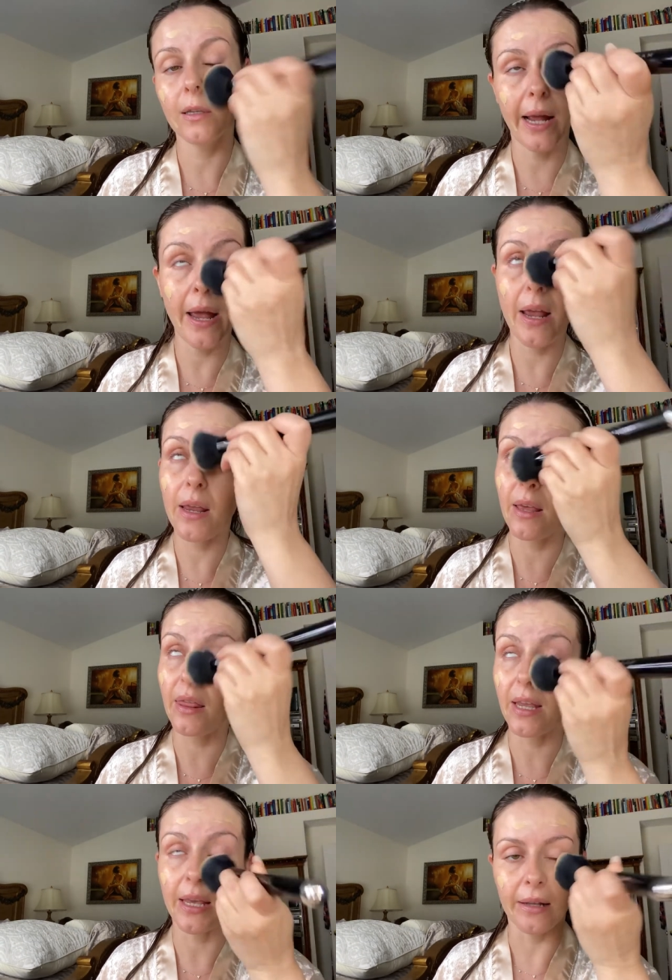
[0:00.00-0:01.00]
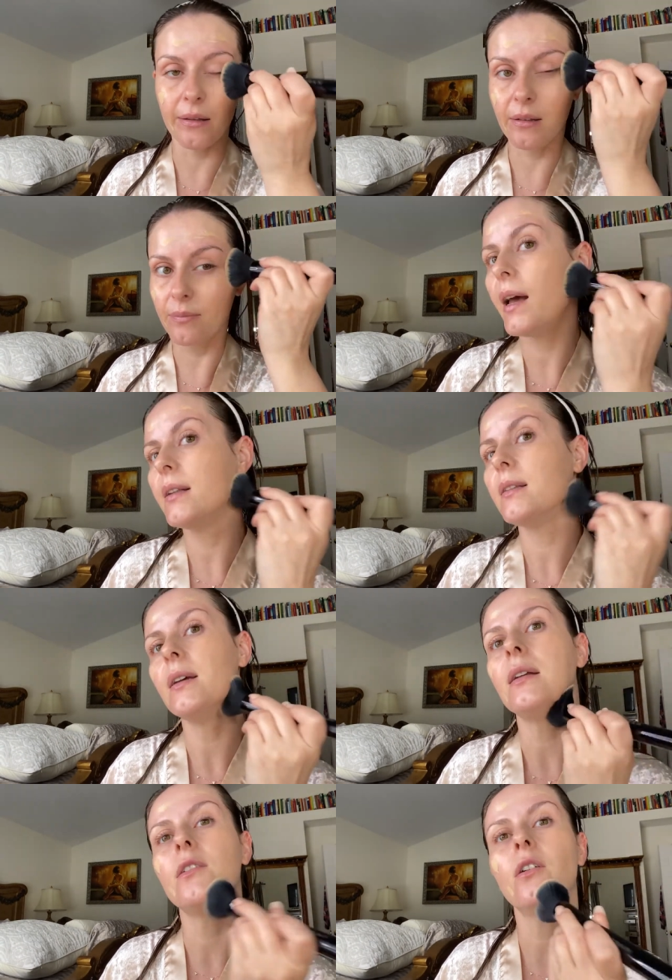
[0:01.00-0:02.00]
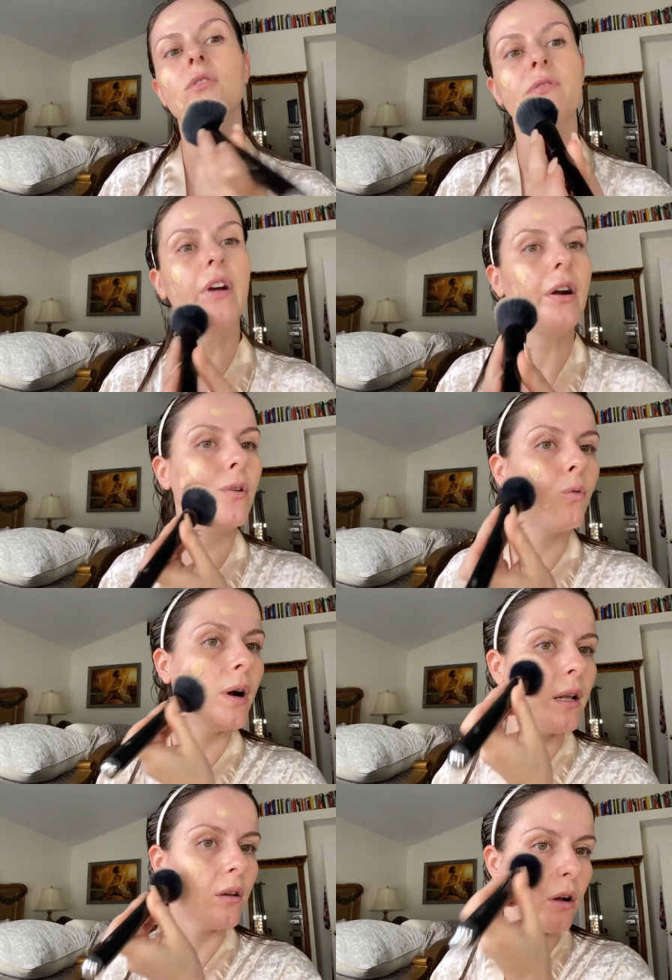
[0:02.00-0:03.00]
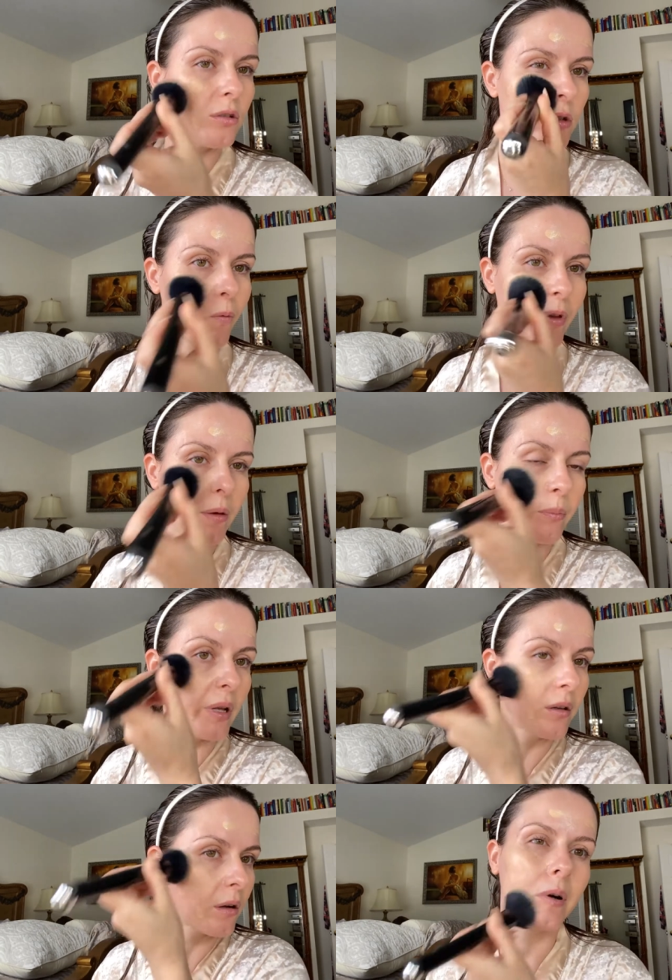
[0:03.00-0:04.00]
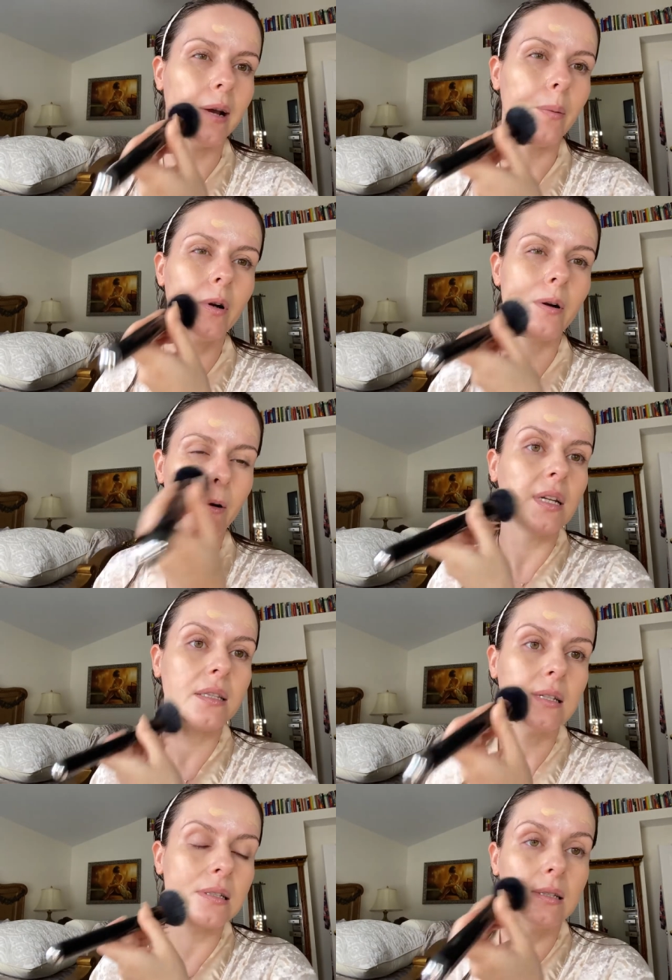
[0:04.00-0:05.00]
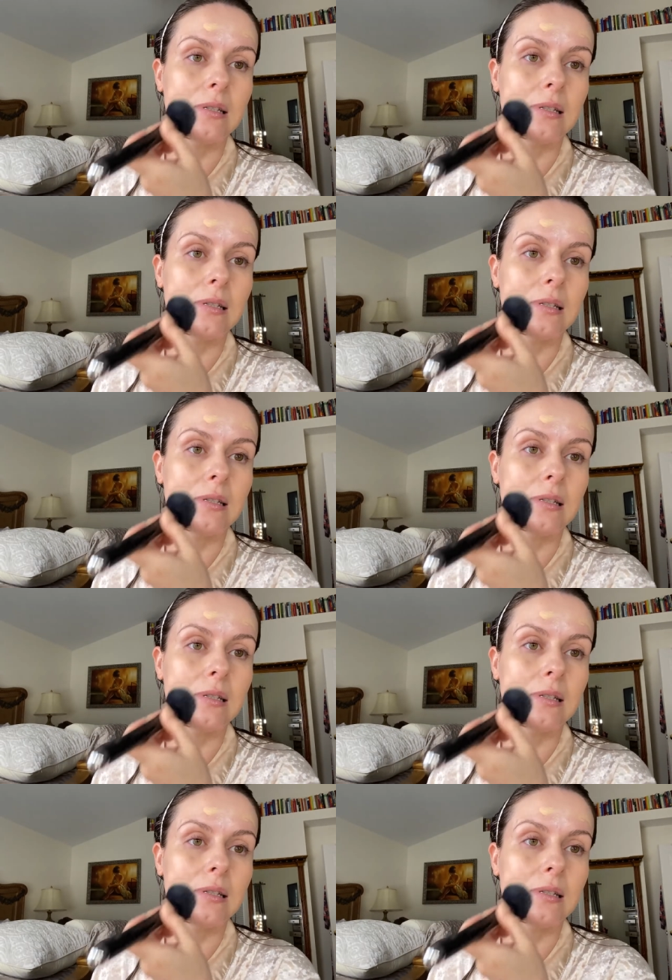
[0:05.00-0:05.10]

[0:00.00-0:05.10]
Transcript: day in the heat. And it goes very well also with the Milk Primer. It doesn't